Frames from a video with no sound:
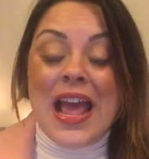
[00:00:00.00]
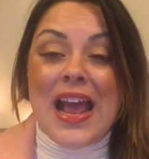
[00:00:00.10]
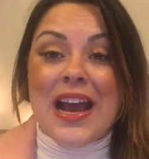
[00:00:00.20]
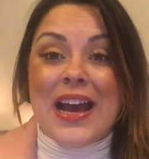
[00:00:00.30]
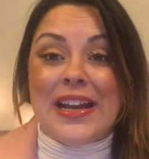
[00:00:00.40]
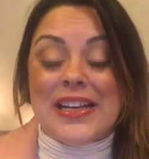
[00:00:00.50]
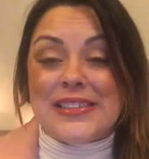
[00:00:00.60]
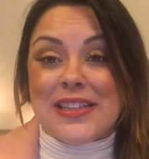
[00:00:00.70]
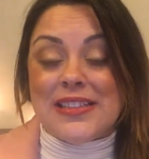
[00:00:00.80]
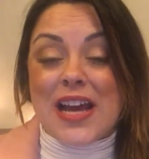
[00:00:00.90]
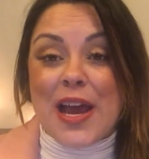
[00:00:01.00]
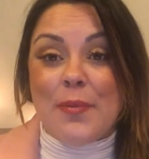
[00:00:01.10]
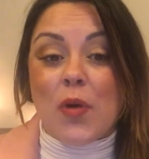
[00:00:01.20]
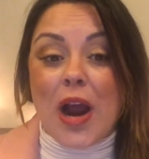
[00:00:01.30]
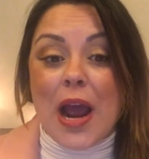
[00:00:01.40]
and it's the
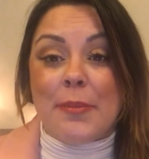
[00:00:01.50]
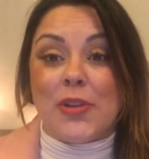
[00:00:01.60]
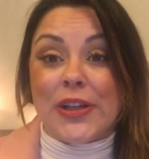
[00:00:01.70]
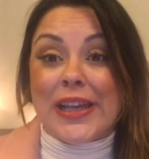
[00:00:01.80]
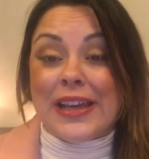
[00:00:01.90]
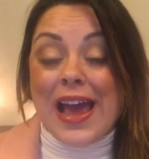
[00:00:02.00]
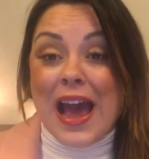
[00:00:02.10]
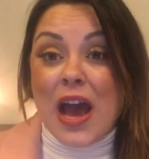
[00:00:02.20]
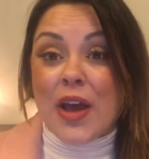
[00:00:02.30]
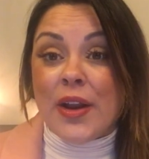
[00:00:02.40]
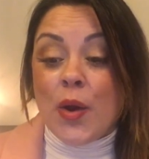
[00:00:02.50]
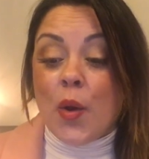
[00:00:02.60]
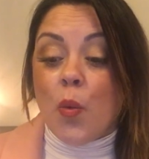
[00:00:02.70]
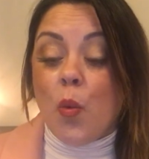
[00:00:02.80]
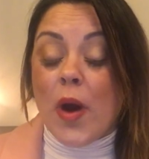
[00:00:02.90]
time where I'm looking at
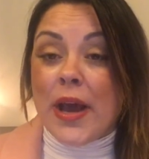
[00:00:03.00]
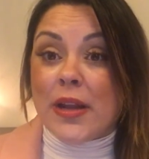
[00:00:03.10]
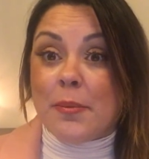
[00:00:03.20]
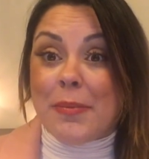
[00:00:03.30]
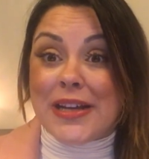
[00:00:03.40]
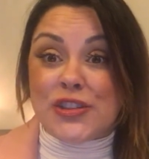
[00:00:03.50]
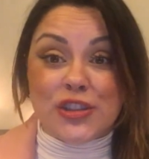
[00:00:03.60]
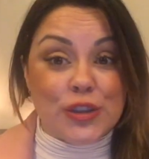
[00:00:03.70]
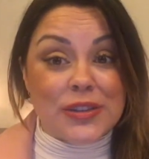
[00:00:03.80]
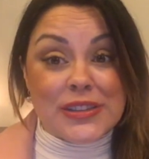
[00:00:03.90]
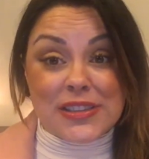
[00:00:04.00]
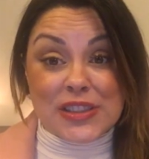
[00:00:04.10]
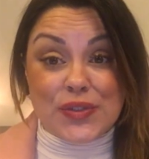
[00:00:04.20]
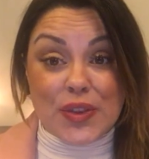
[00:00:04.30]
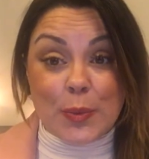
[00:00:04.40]
what my to-do list
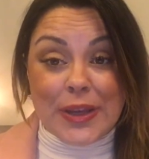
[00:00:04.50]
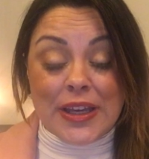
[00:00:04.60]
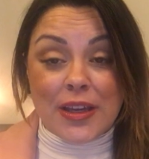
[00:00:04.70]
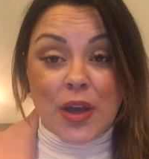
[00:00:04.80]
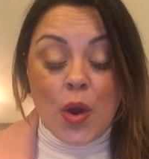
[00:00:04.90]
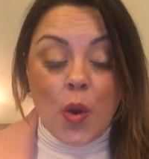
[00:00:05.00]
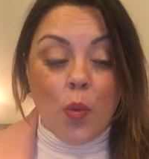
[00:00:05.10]
is for the week,